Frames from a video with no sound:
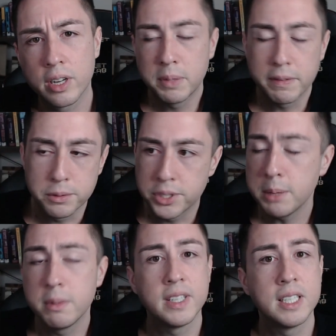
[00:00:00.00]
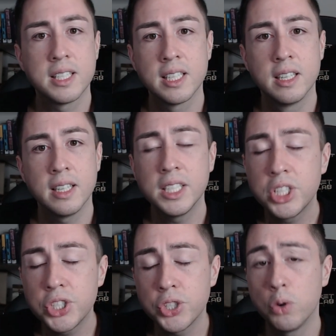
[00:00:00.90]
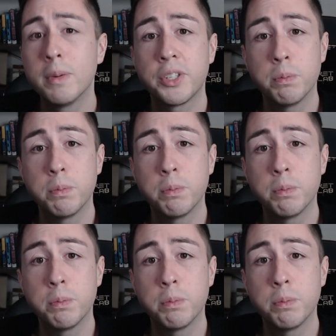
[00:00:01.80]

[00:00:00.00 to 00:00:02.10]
But for some of us, it's so much